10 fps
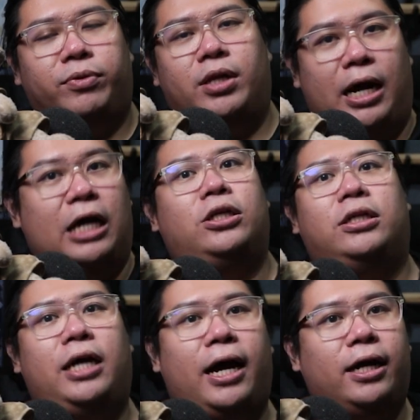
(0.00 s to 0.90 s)

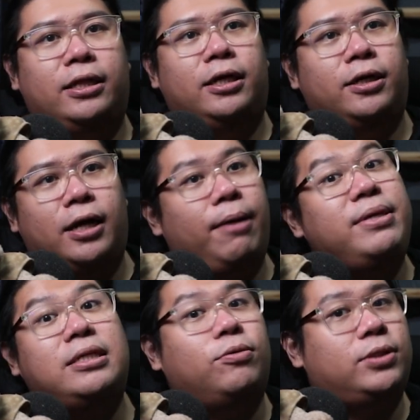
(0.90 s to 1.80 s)
the
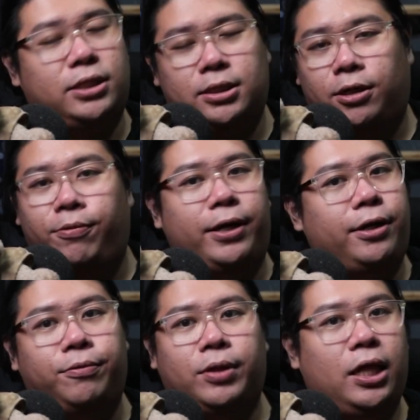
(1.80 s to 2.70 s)
Abyssal Sister right now.